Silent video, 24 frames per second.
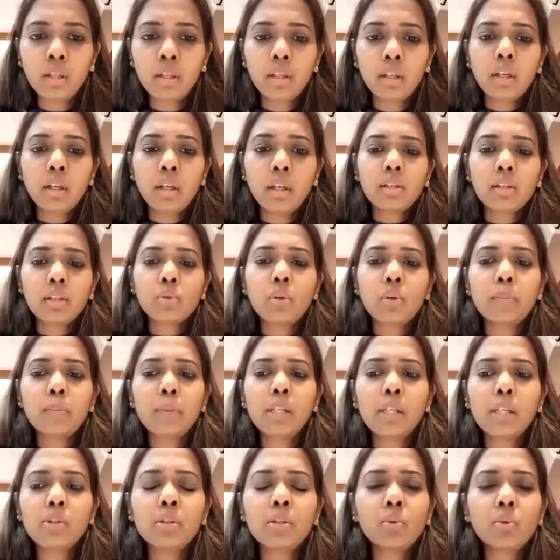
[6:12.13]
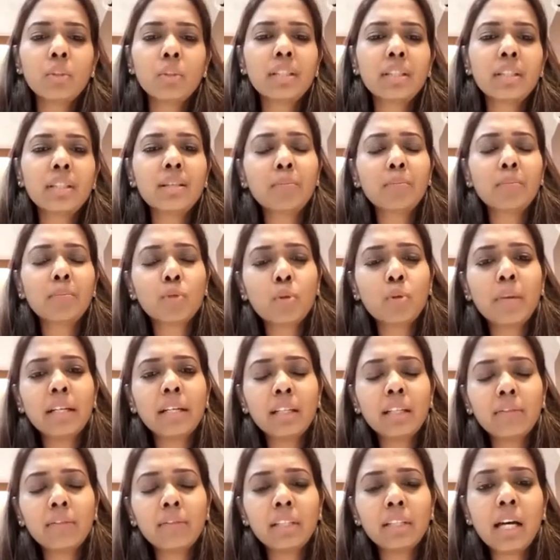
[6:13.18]
So a patient who is
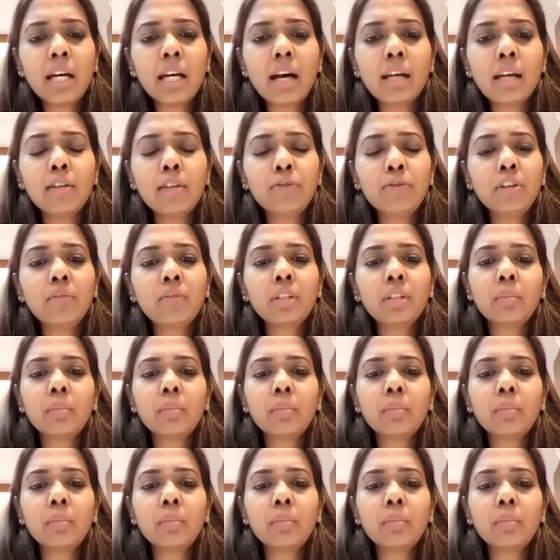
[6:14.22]
symptomatic with a high fever,